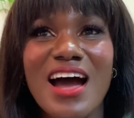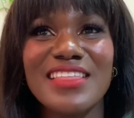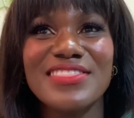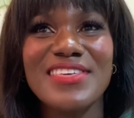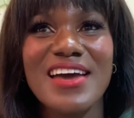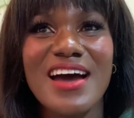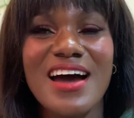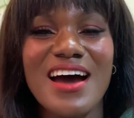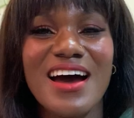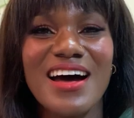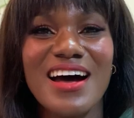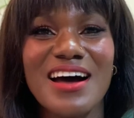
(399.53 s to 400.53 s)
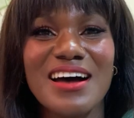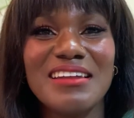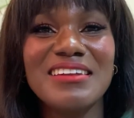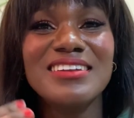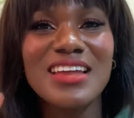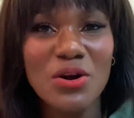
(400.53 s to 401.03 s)
their
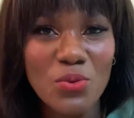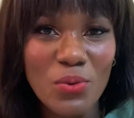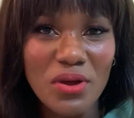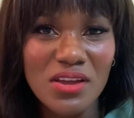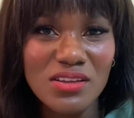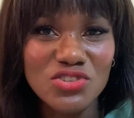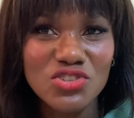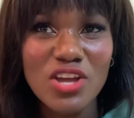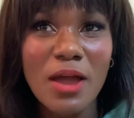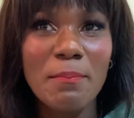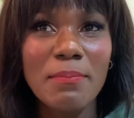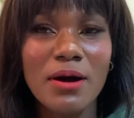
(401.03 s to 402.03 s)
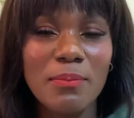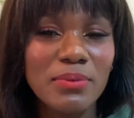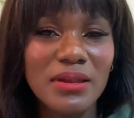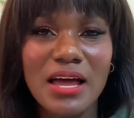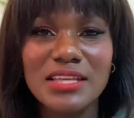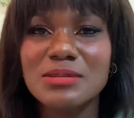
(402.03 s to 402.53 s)
language, a
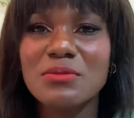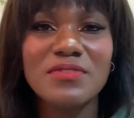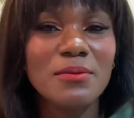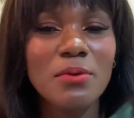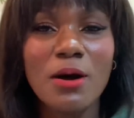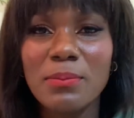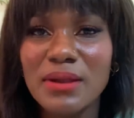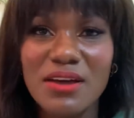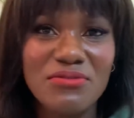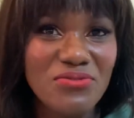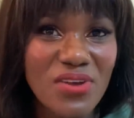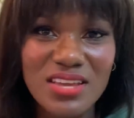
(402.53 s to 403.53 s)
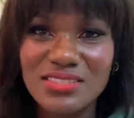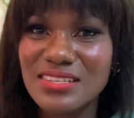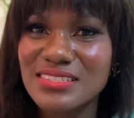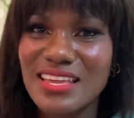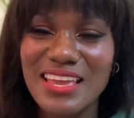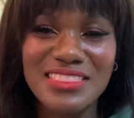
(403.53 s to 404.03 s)
popular some of the popular
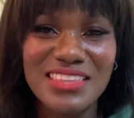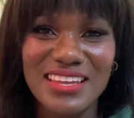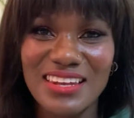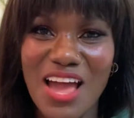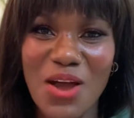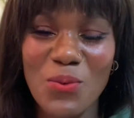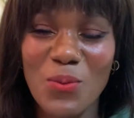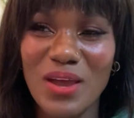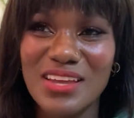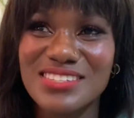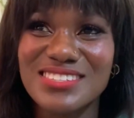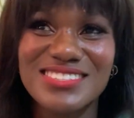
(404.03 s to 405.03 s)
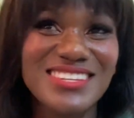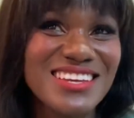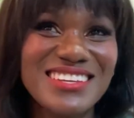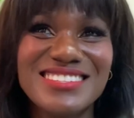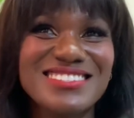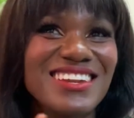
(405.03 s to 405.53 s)
phrases in their language.
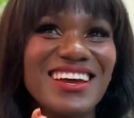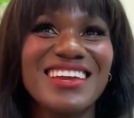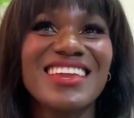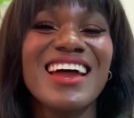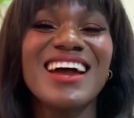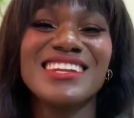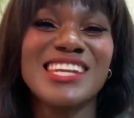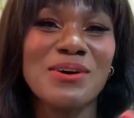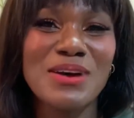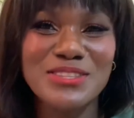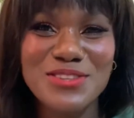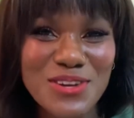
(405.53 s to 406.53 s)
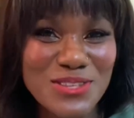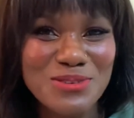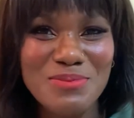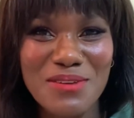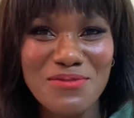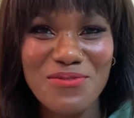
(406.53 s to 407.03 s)
This like now I talk to
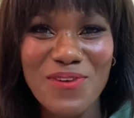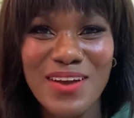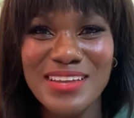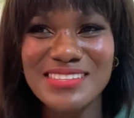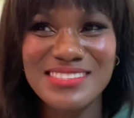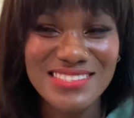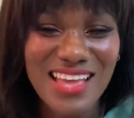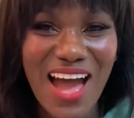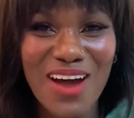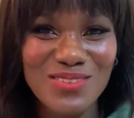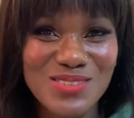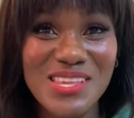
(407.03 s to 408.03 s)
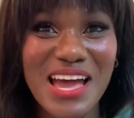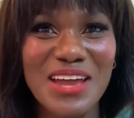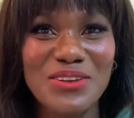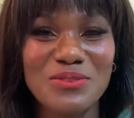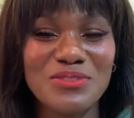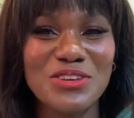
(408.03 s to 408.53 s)
my friends
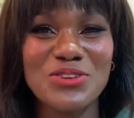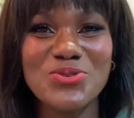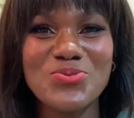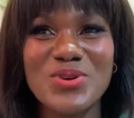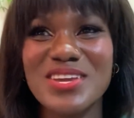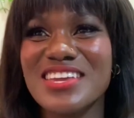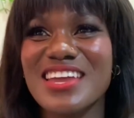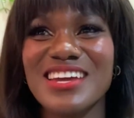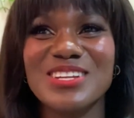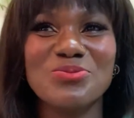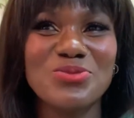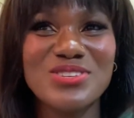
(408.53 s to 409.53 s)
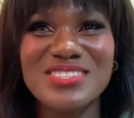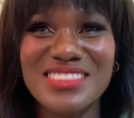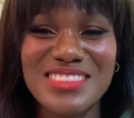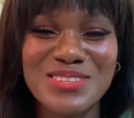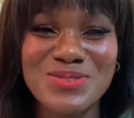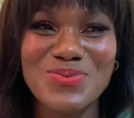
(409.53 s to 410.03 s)
outside of the UAE and I'm using
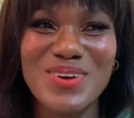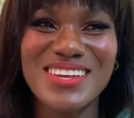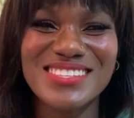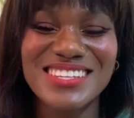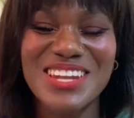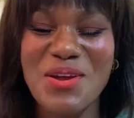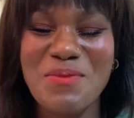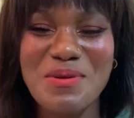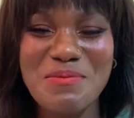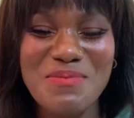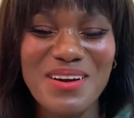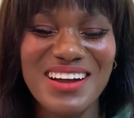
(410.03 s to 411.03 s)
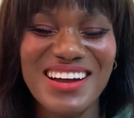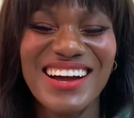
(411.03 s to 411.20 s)
these words and I remember